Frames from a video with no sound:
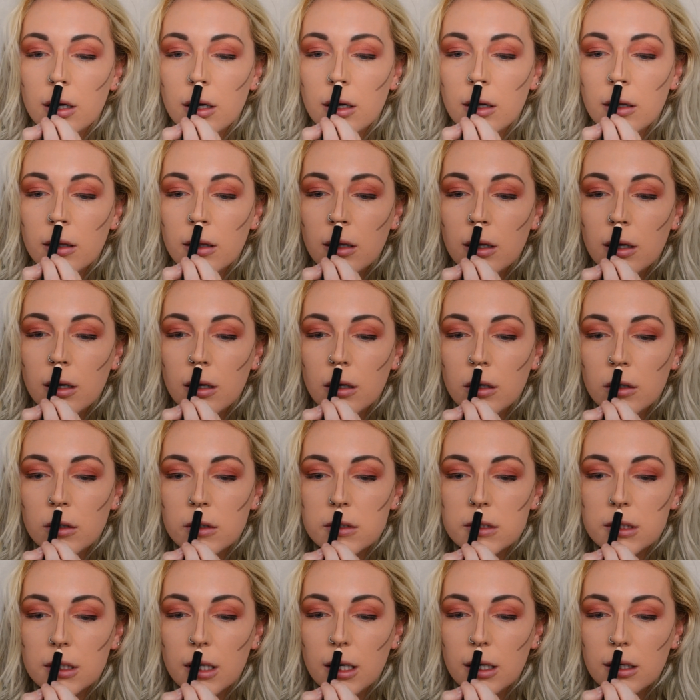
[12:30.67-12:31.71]
and then
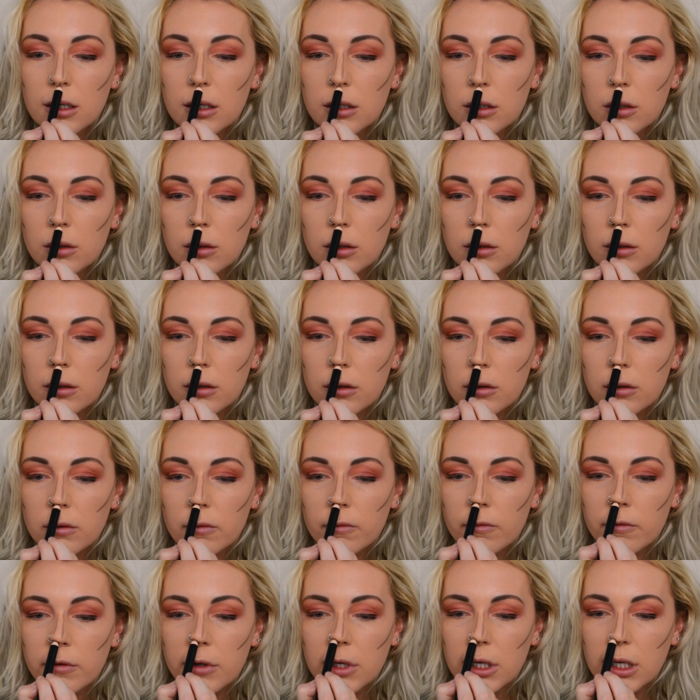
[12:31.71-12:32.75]
just kind of do a little
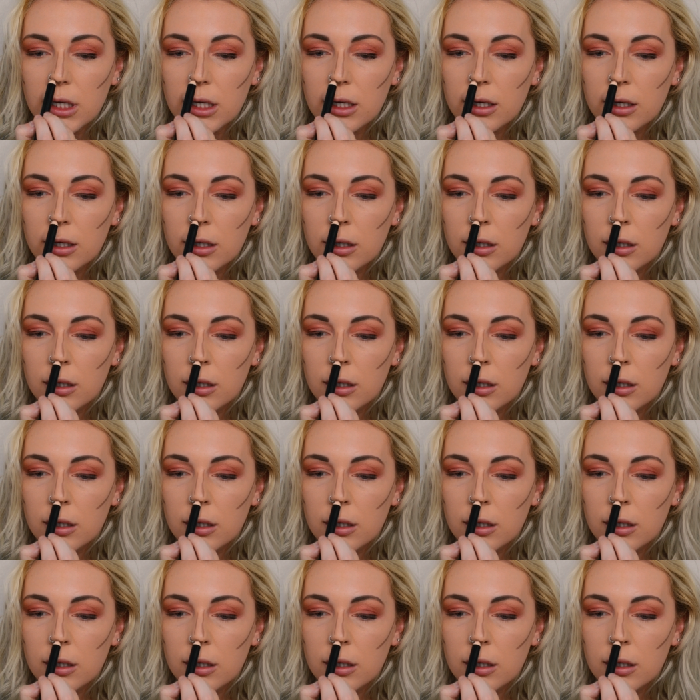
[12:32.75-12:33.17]
V